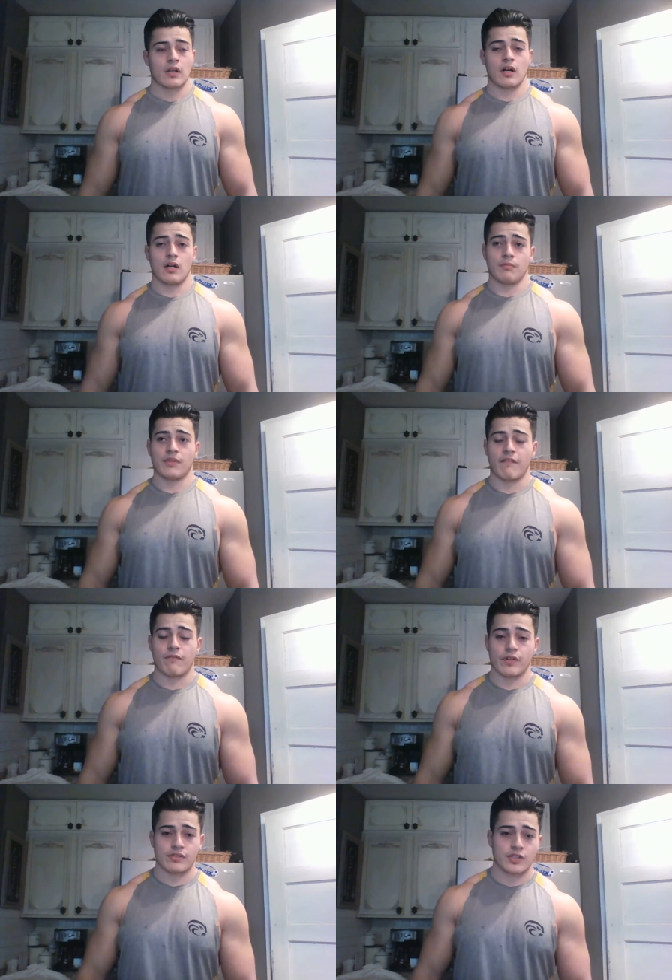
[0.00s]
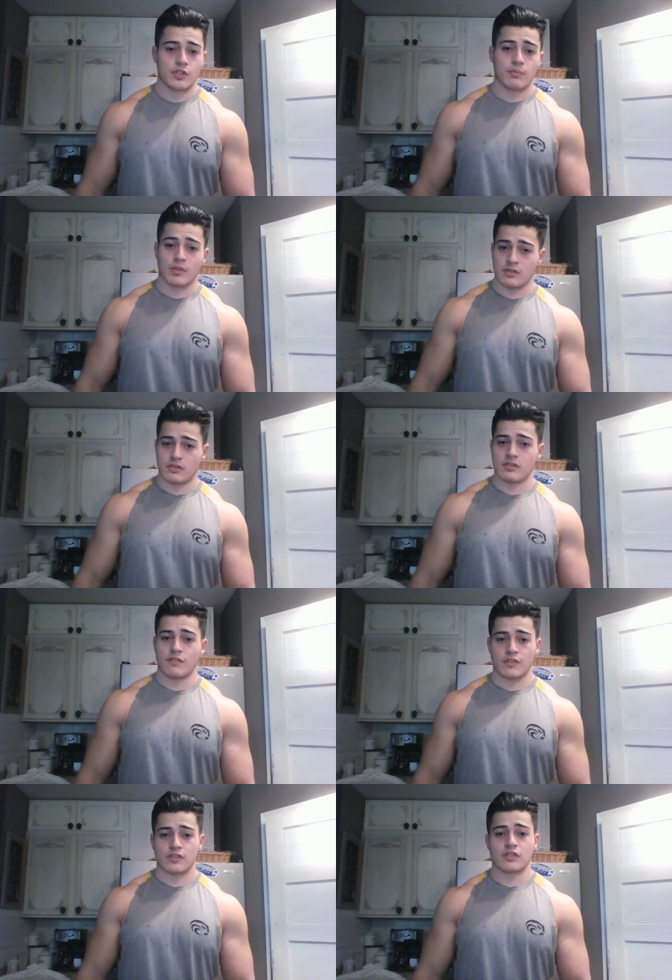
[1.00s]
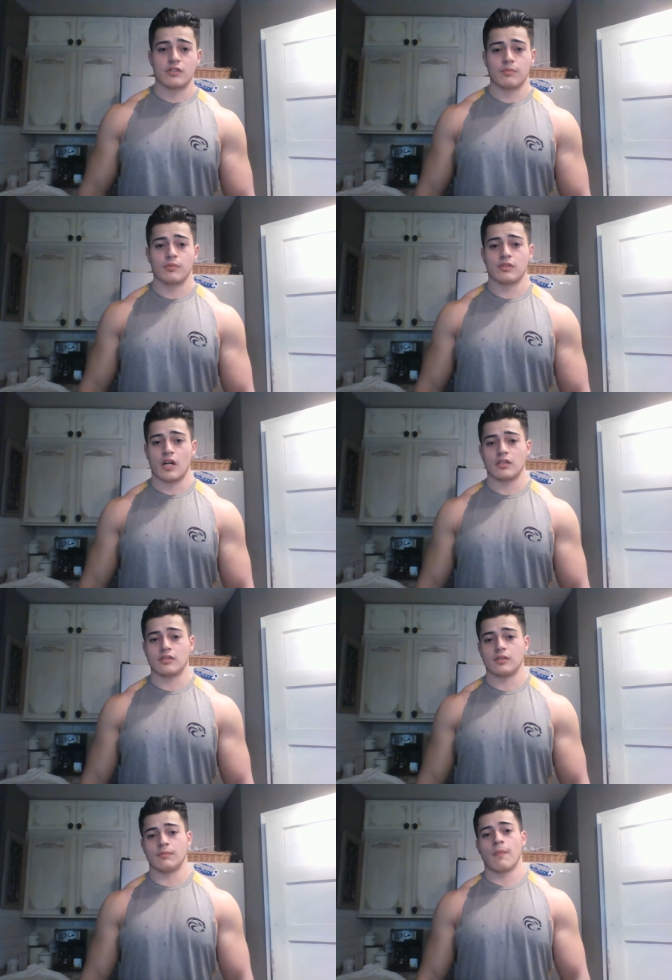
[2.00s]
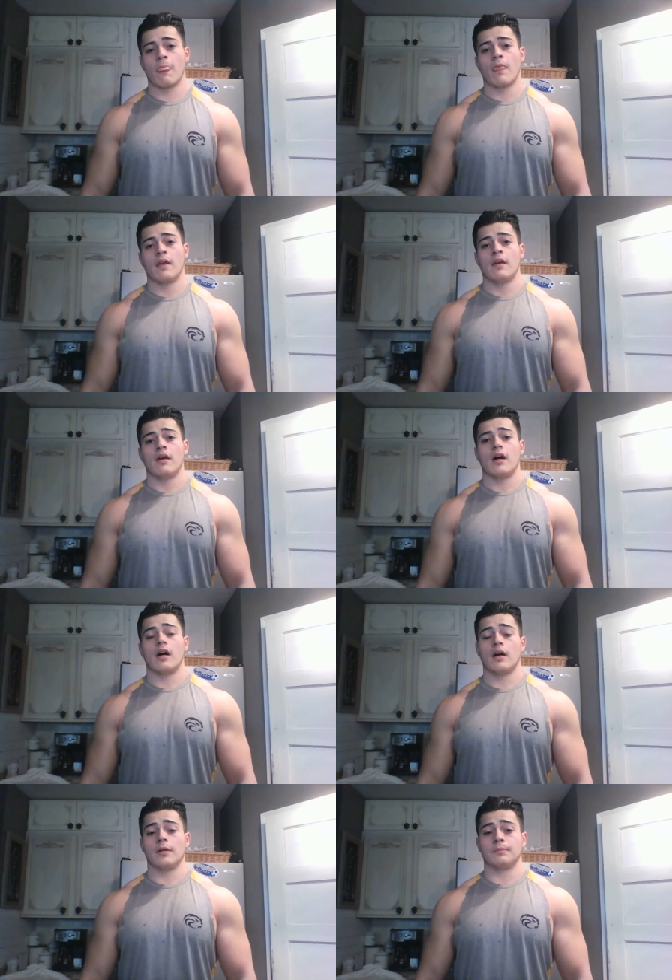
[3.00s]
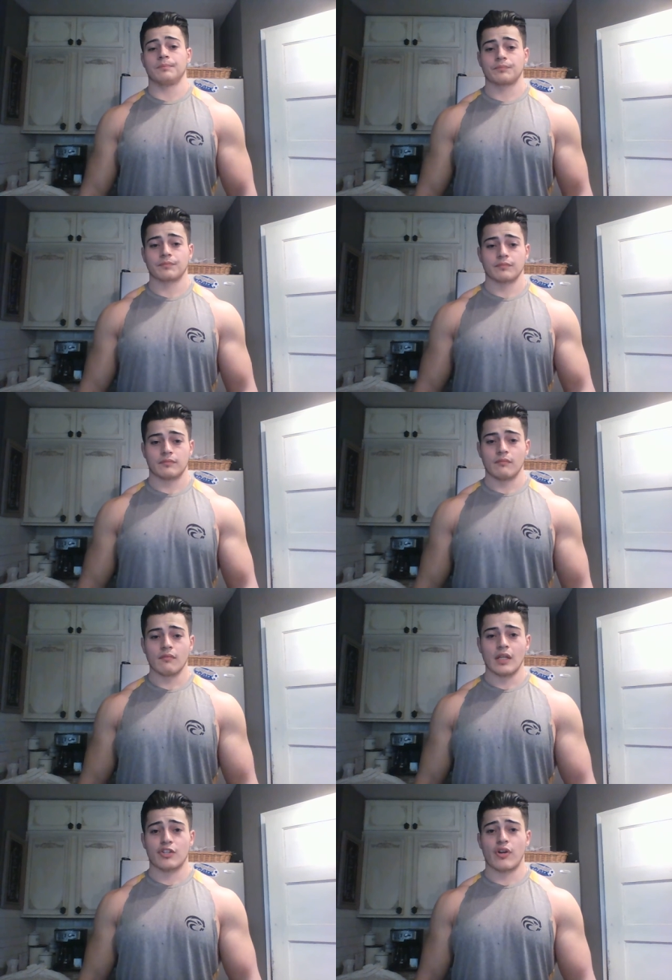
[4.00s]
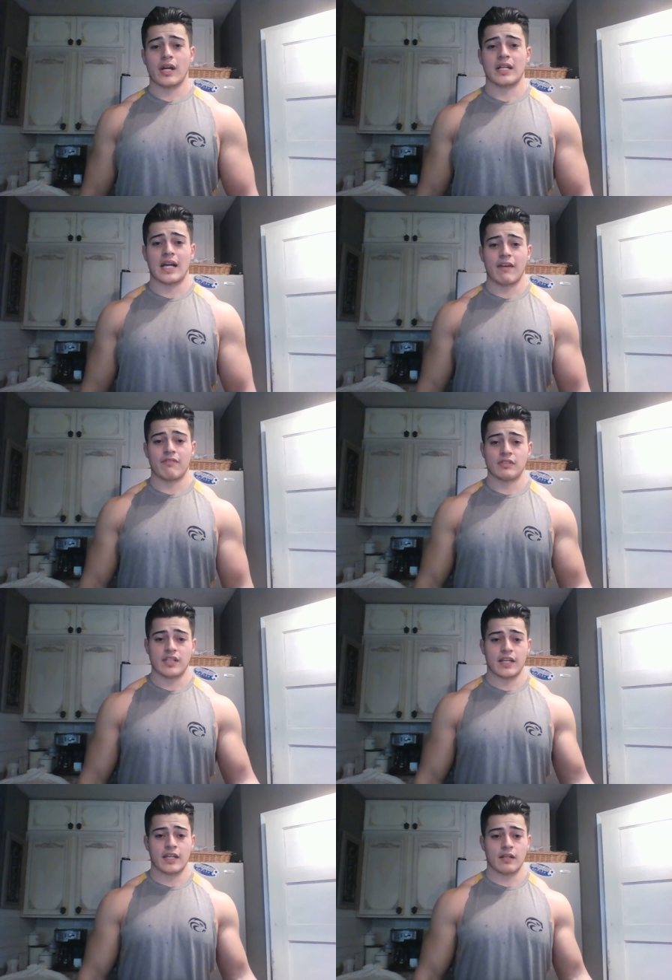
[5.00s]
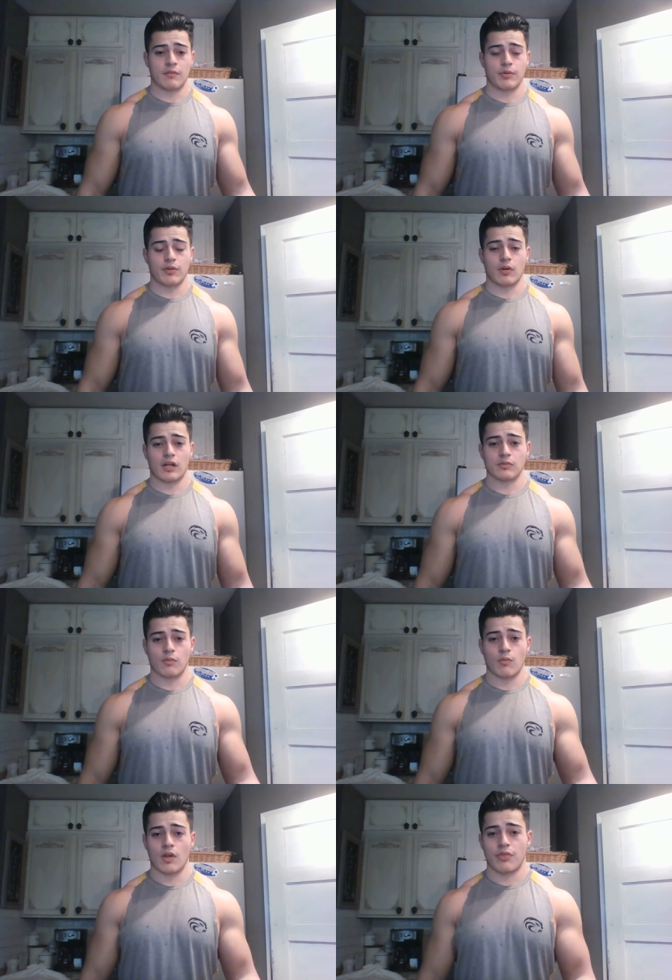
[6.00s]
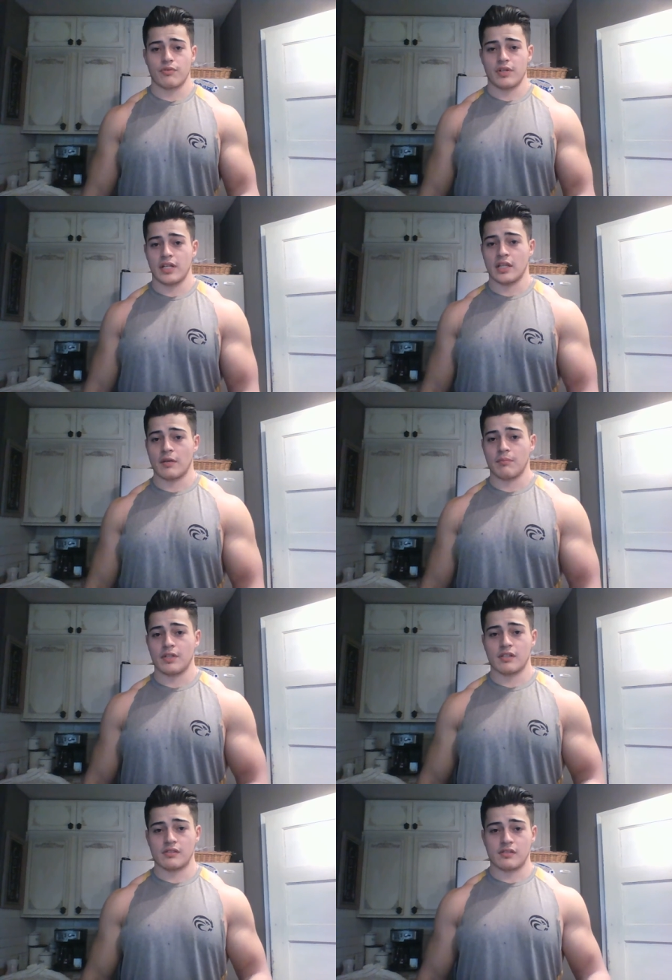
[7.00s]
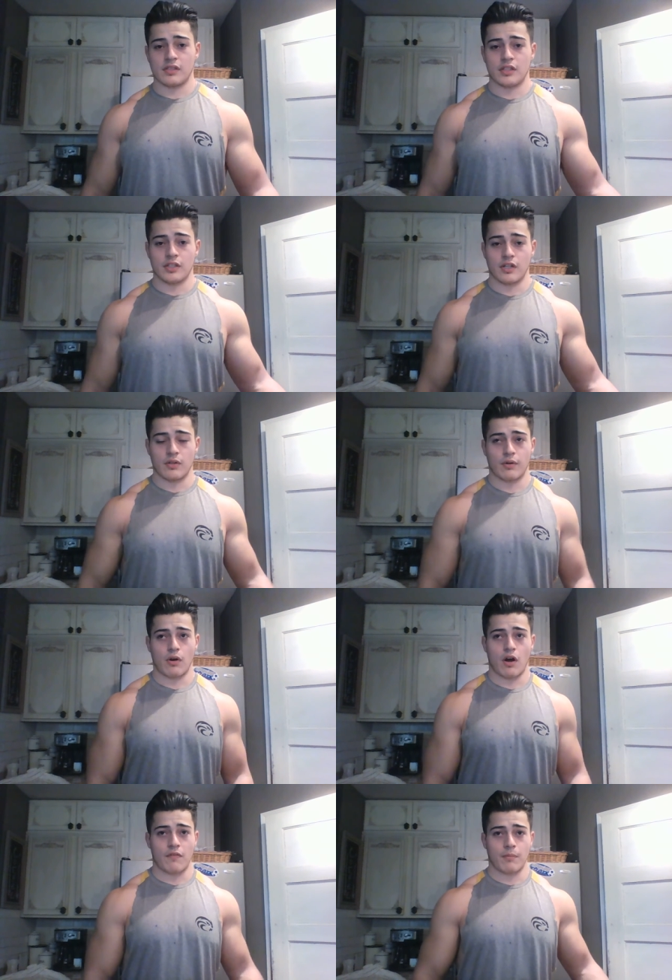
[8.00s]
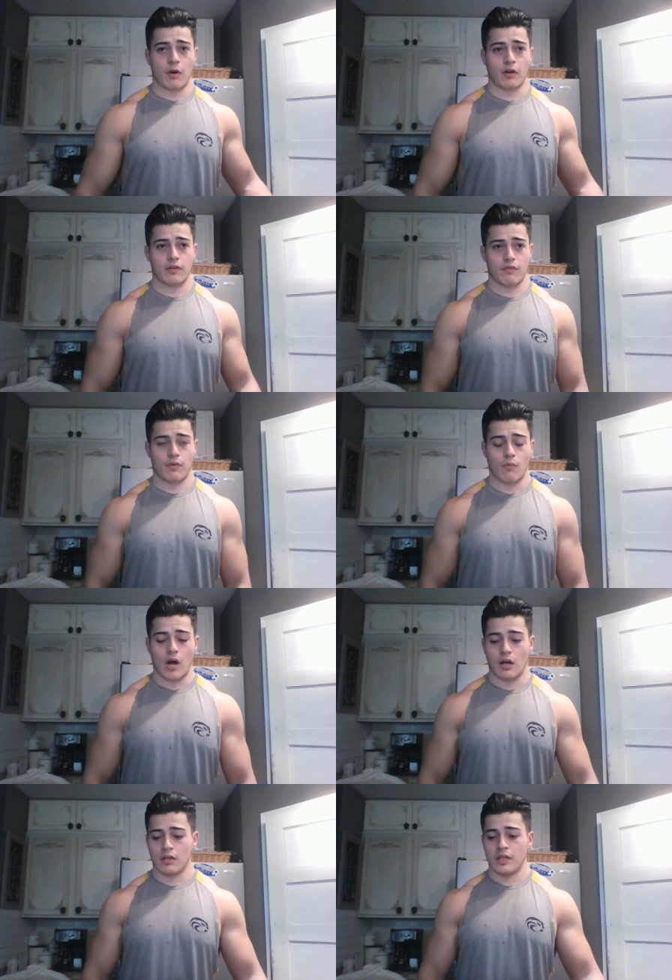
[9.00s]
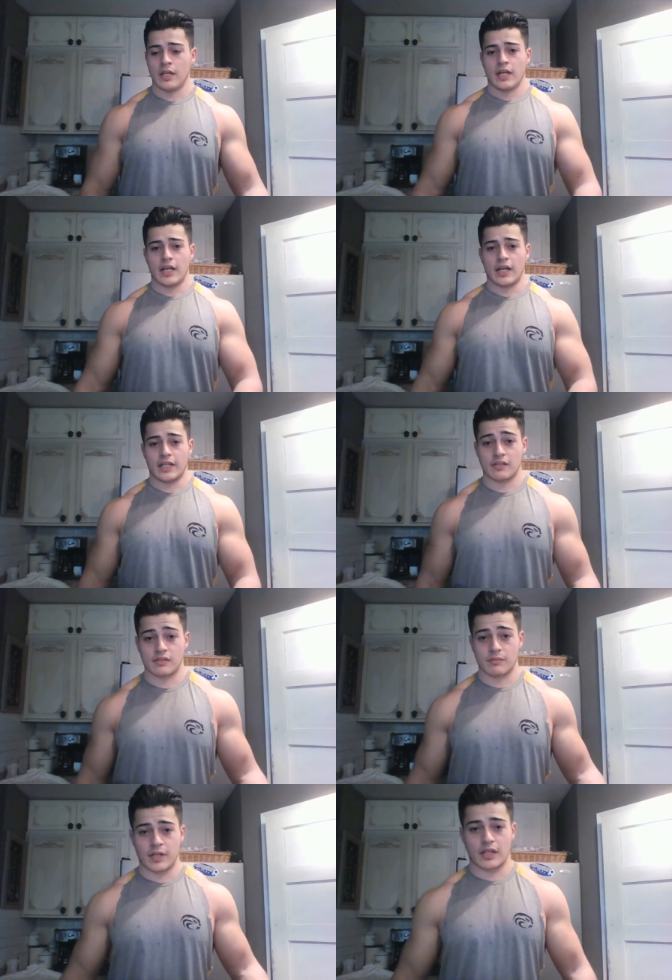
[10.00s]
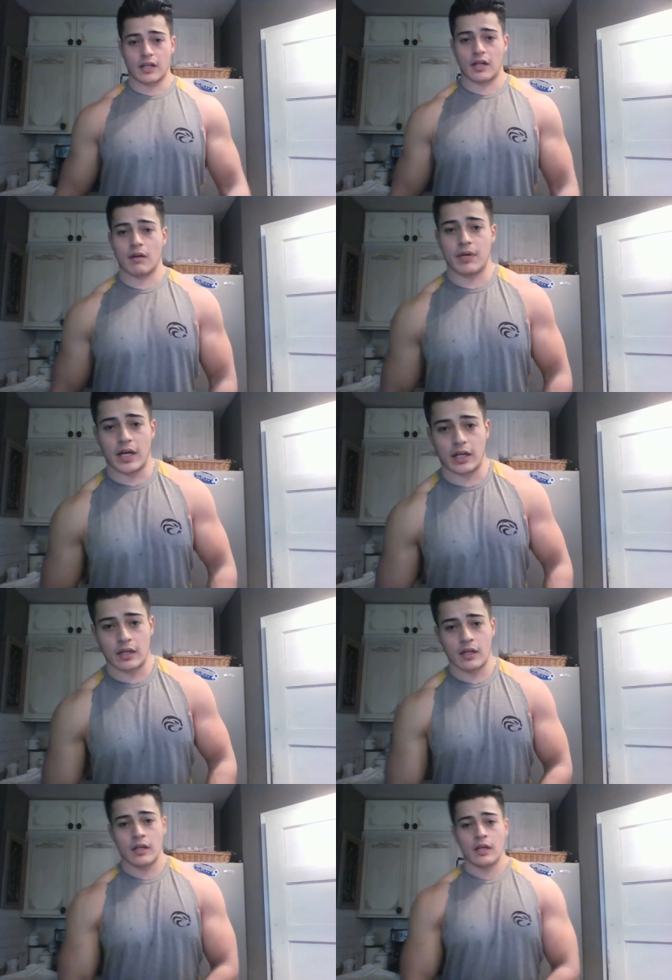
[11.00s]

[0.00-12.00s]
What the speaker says: The first scoop was awesome. Granted, I haven't taken pre-workouts with 1,3 in them because they were off the market for a while, and I guess they're making a comeback.